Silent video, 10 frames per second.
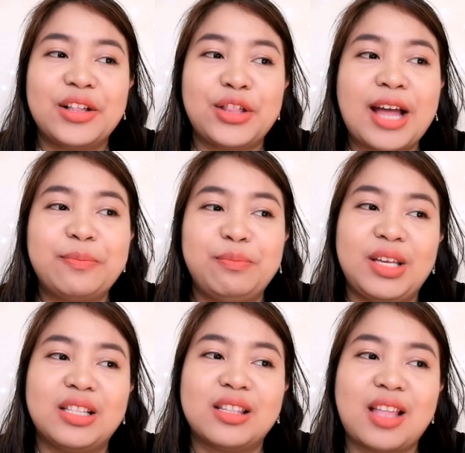that
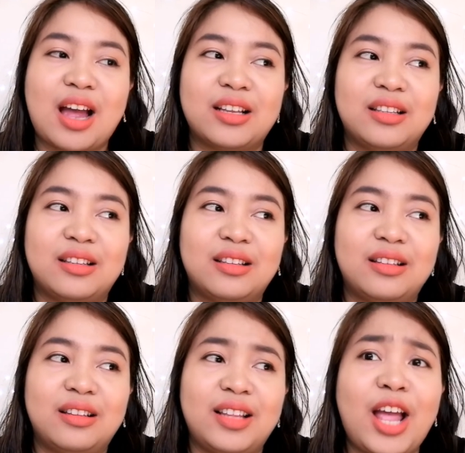means that
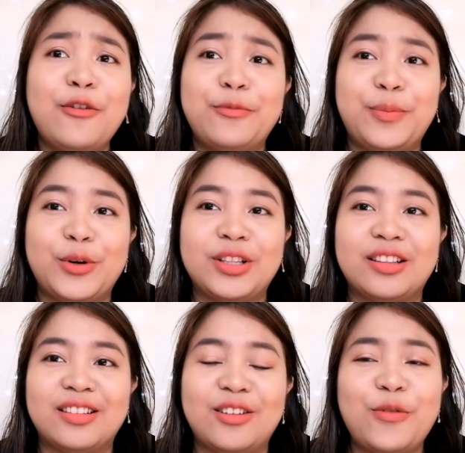they have put,
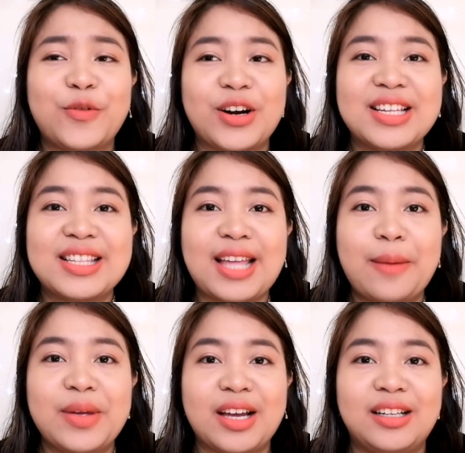of course,
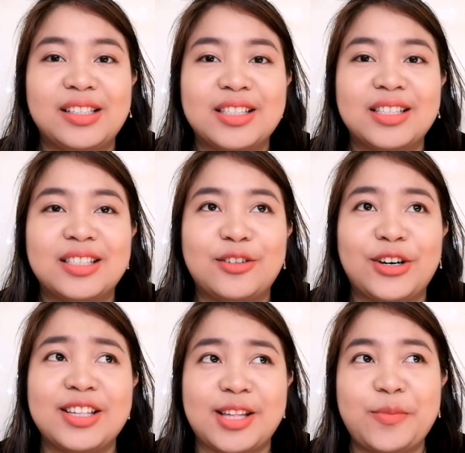chemicals
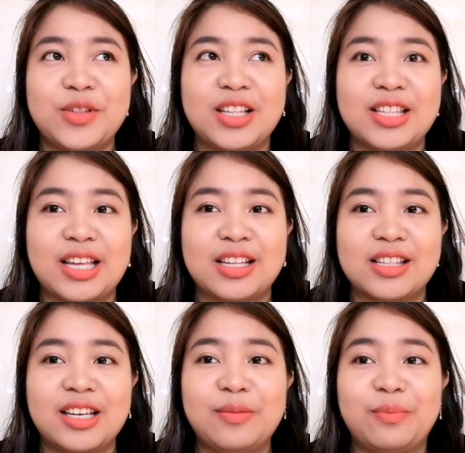or
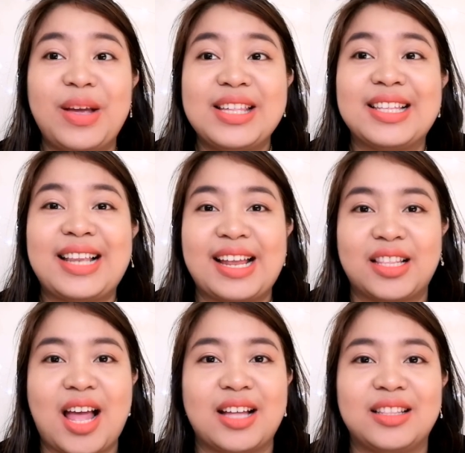substances that makes it
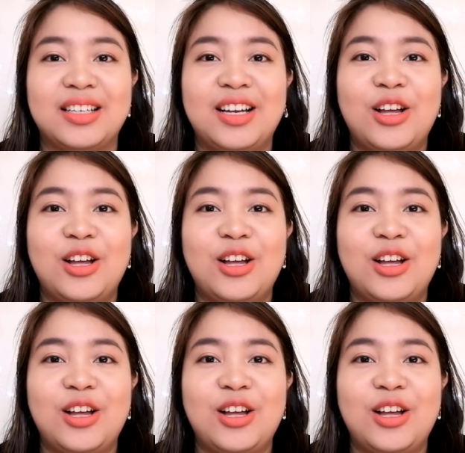like that.